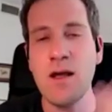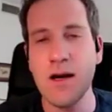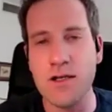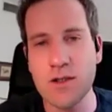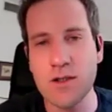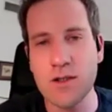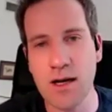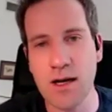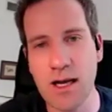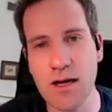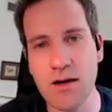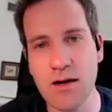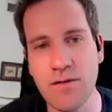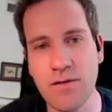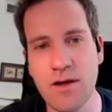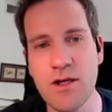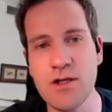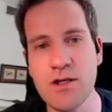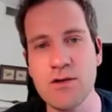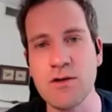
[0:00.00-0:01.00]
so a lot of
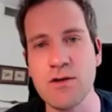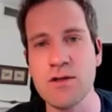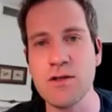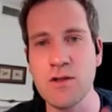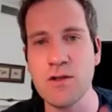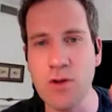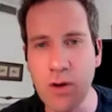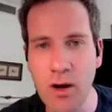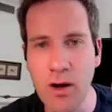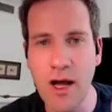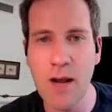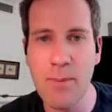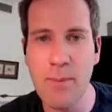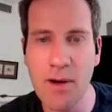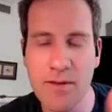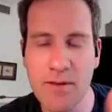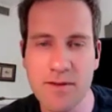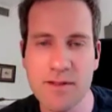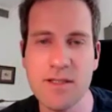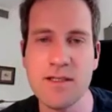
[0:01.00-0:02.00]
issues. Null
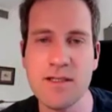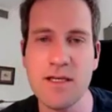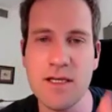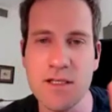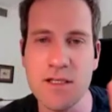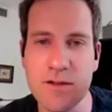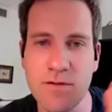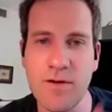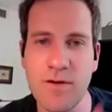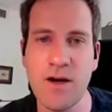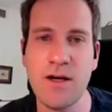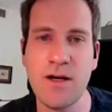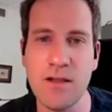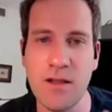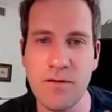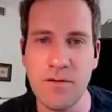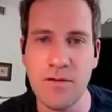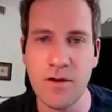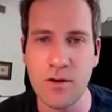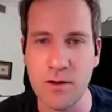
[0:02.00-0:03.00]
hypothesis is very
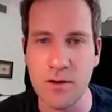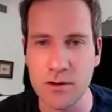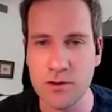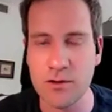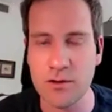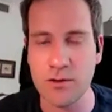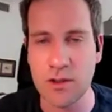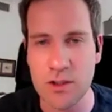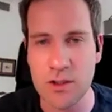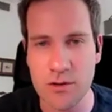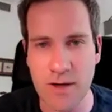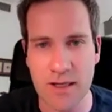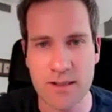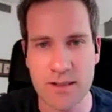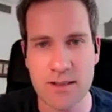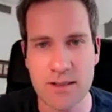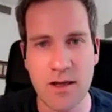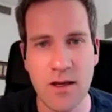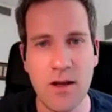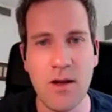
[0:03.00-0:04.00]
difficult to
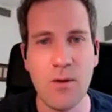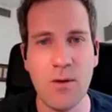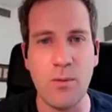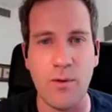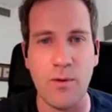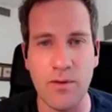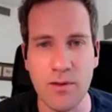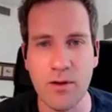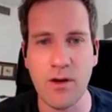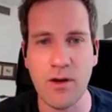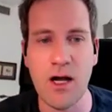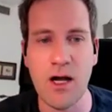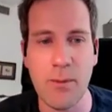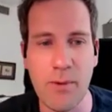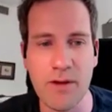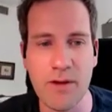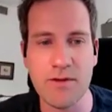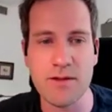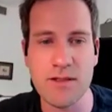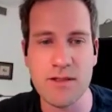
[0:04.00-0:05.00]
address with null
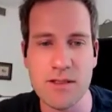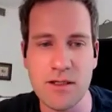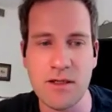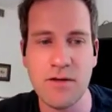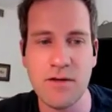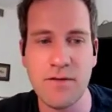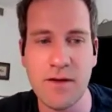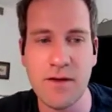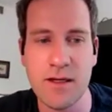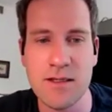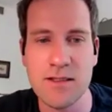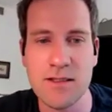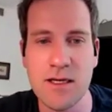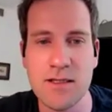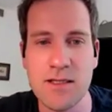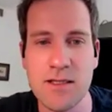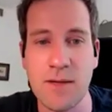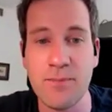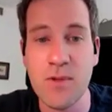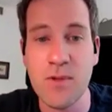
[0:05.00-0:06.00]
hypothesis significance
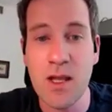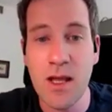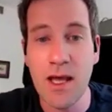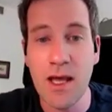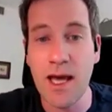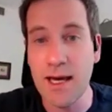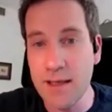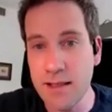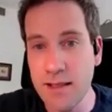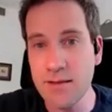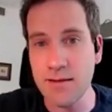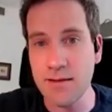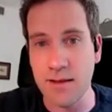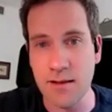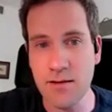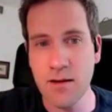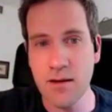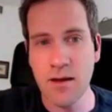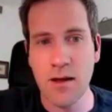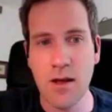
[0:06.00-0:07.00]
testing. And
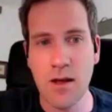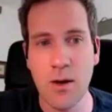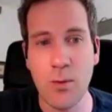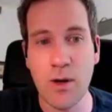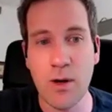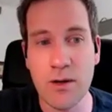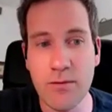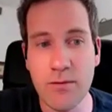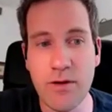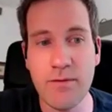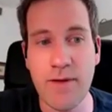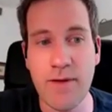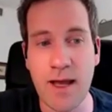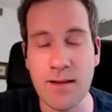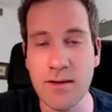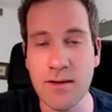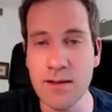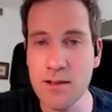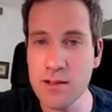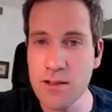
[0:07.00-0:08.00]
indeed, when we ran
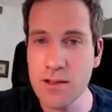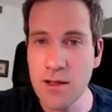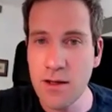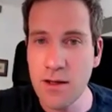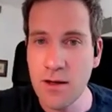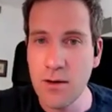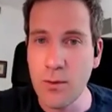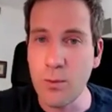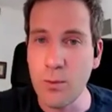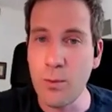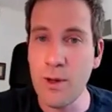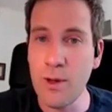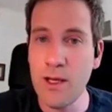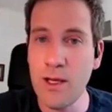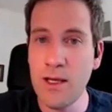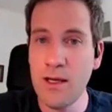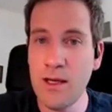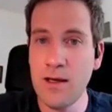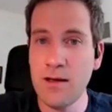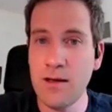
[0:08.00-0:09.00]
this,
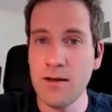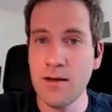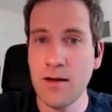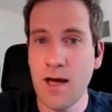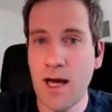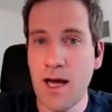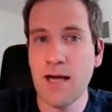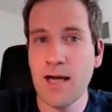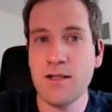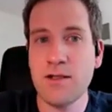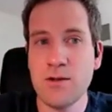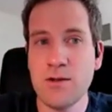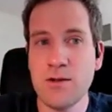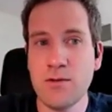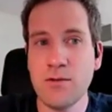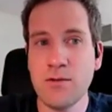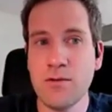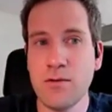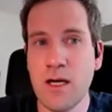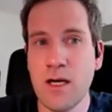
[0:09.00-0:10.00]
we had
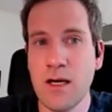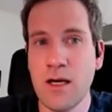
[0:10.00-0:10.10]
to